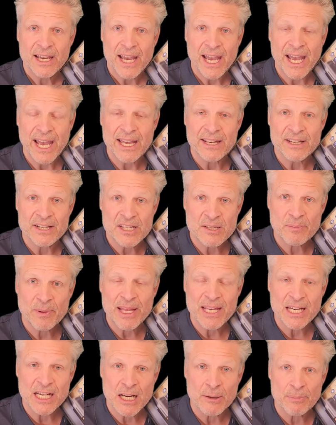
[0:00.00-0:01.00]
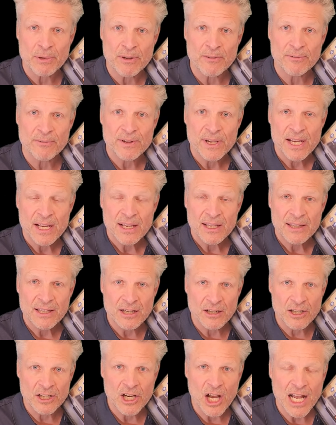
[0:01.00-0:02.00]
and explain a couple of
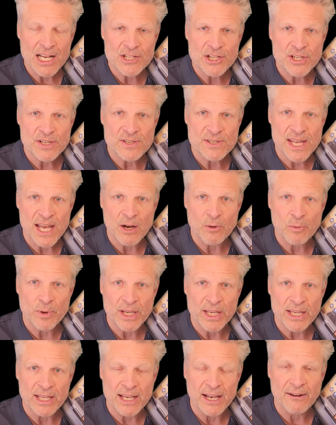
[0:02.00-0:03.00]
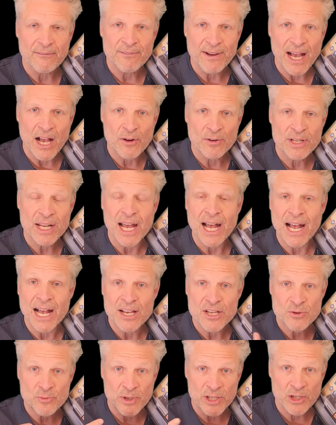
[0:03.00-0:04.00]
little gotchas that we uh, found
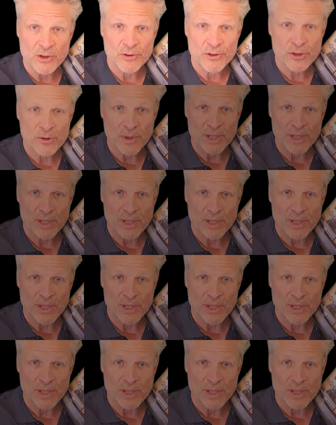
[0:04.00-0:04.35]
as we go through